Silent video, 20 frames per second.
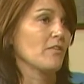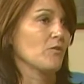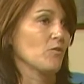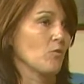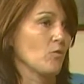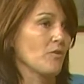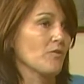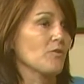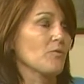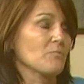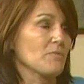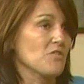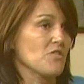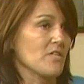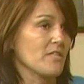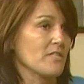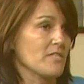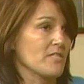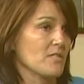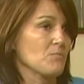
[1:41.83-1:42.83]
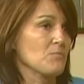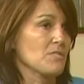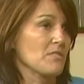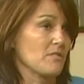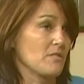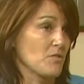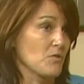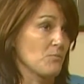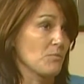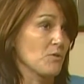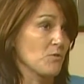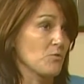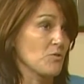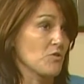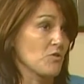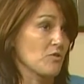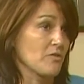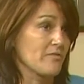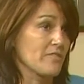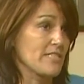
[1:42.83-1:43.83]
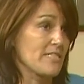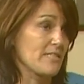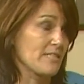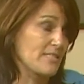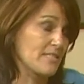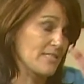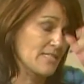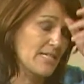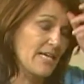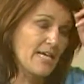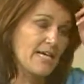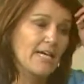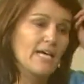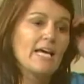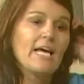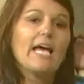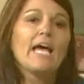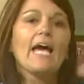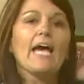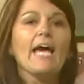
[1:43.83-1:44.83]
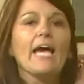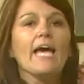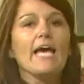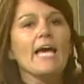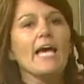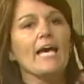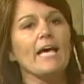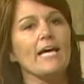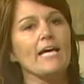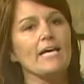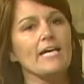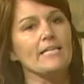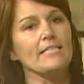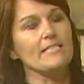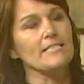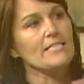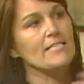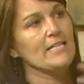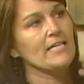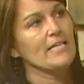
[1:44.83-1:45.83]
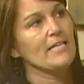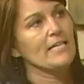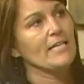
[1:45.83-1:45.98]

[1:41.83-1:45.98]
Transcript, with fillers: Northern Michigan Substance Abuse Services and